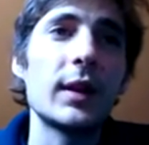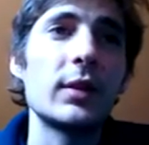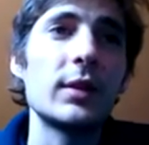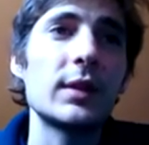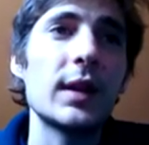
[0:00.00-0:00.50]

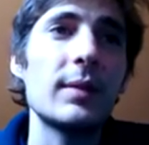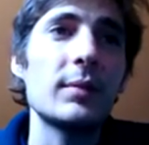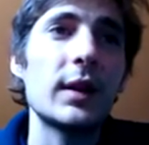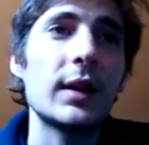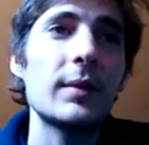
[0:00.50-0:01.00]
at the same
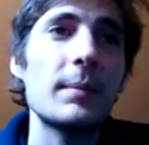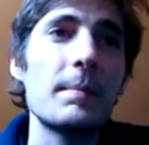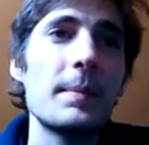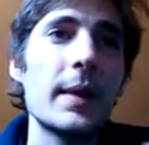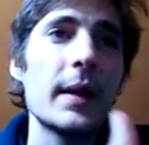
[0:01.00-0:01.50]
time,
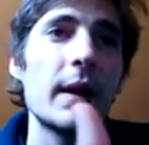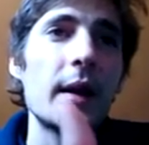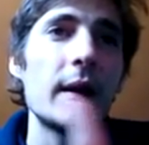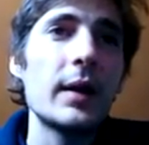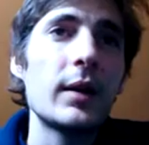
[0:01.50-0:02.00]

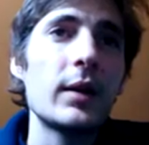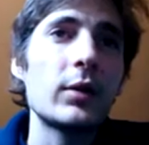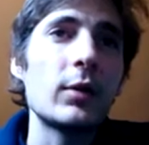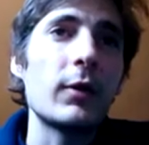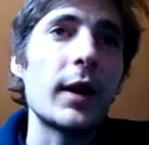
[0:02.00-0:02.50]

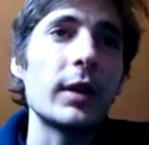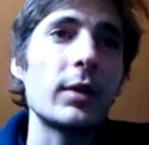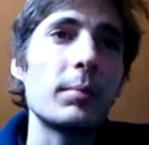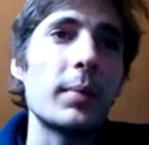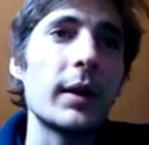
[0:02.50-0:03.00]
to find
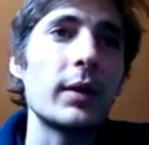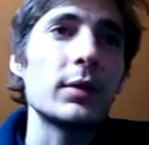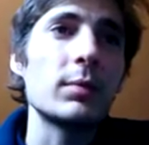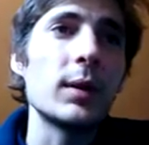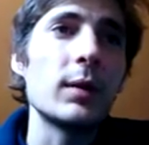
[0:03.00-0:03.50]
a
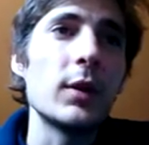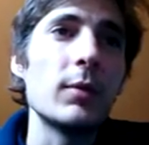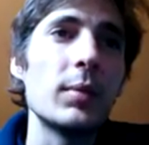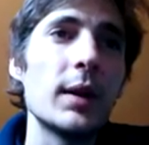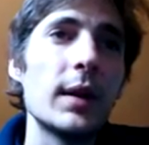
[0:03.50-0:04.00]
balance
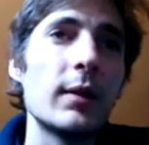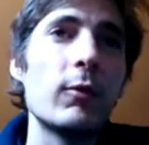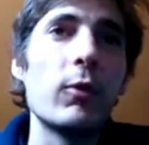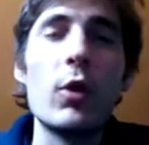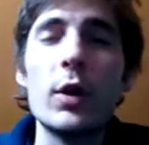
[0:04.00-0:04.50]
between being
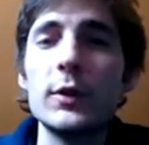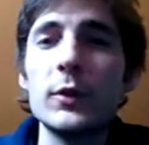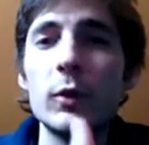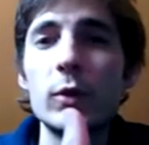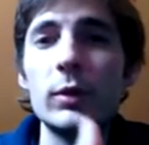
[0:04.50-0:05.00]

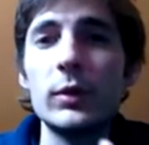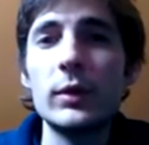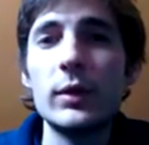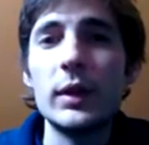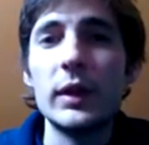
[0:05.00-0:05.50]
forceful
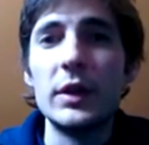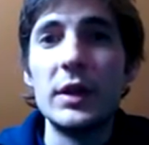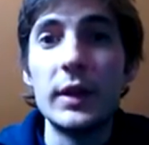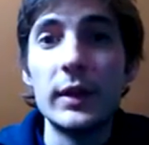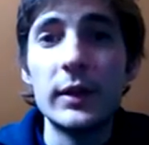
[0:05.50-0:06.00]
and
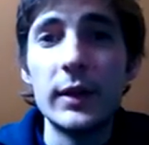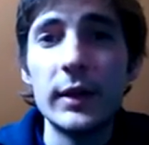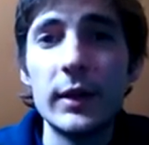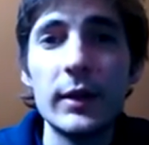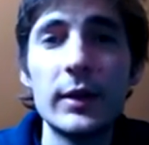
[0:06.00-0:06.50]

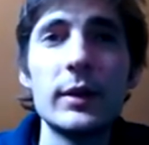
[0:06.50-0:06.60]
yielding,